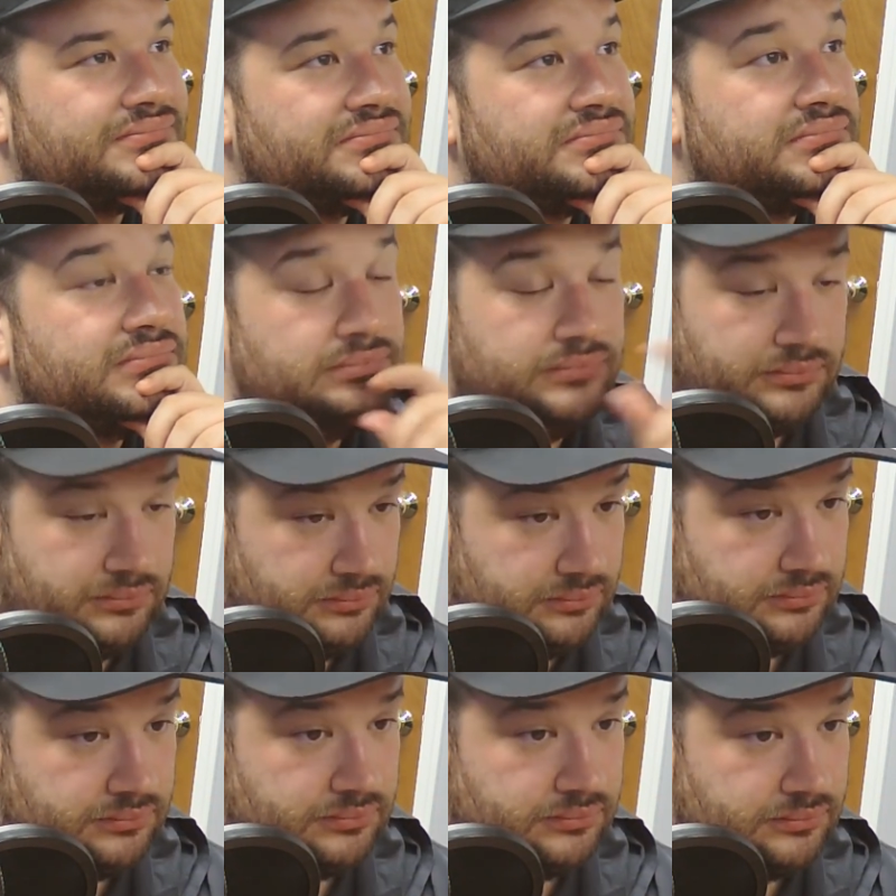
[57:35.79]

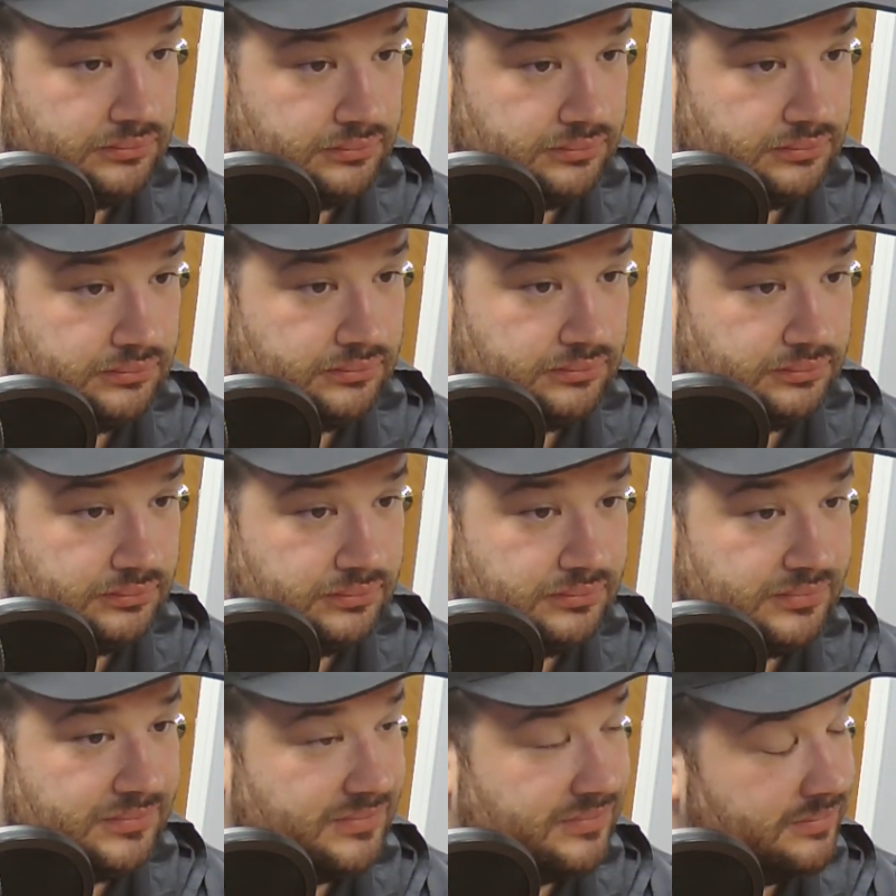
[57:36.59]

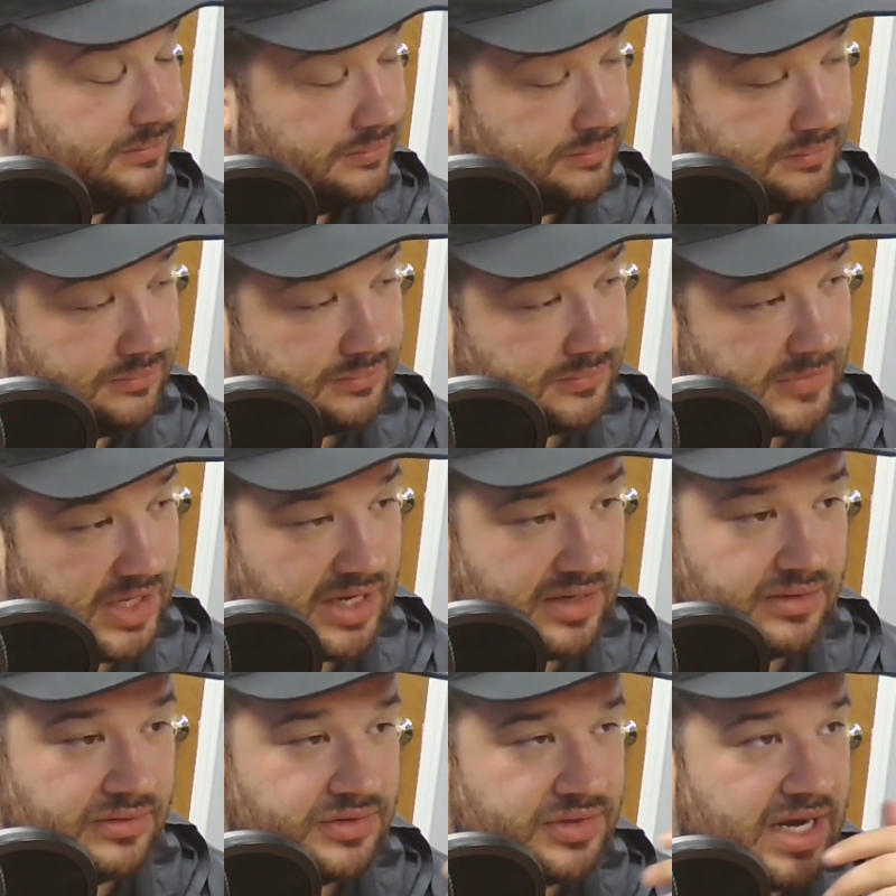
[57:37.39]
Gotta
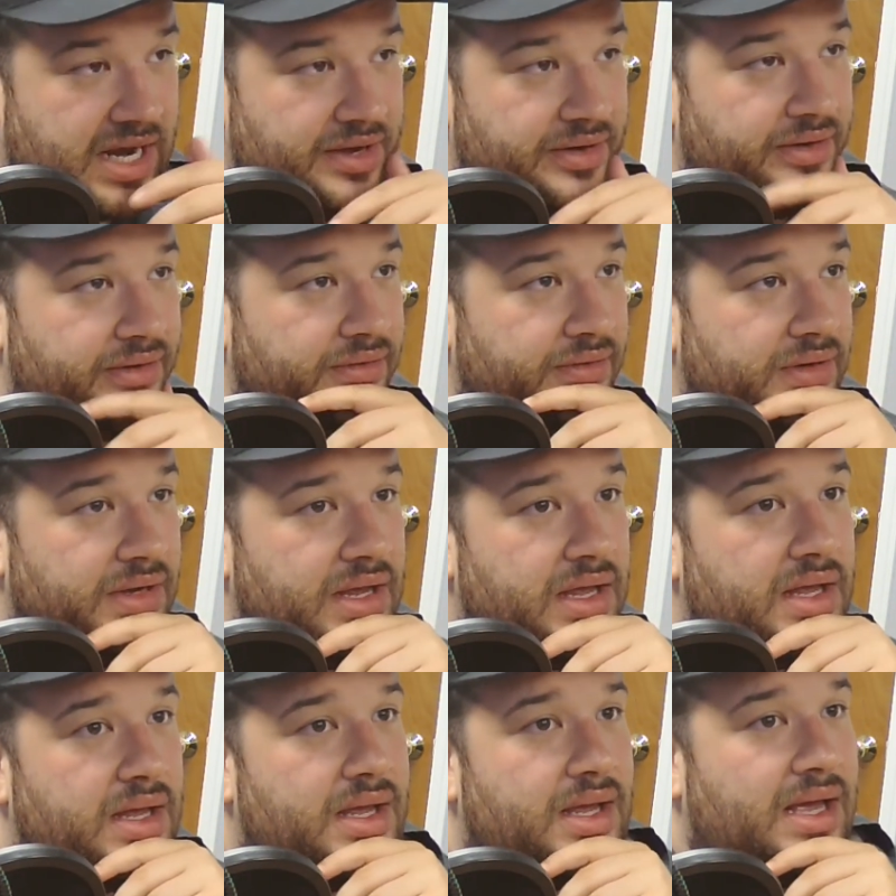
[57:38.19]
do what you gotta do.
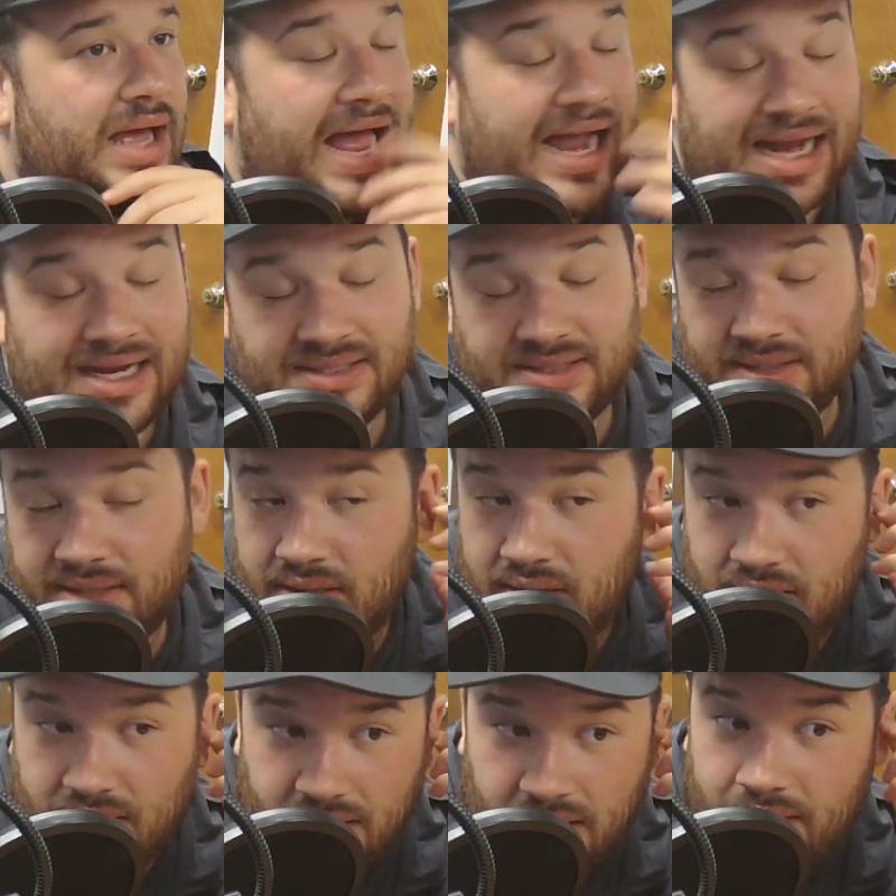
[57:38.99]
I got
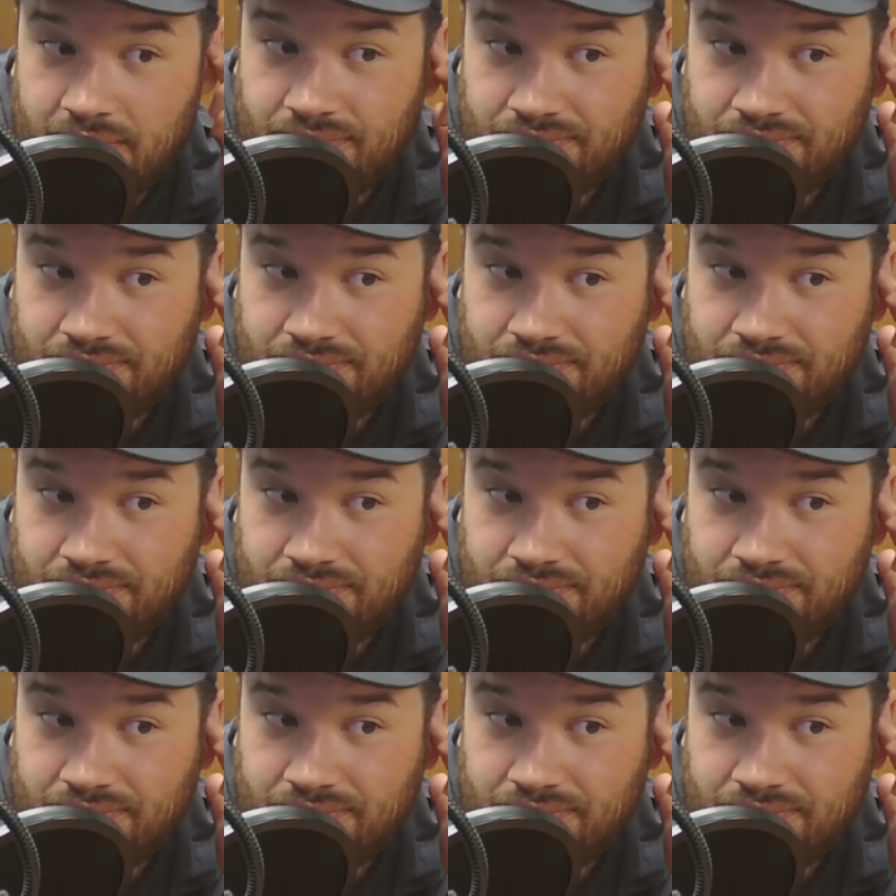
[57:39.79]
security.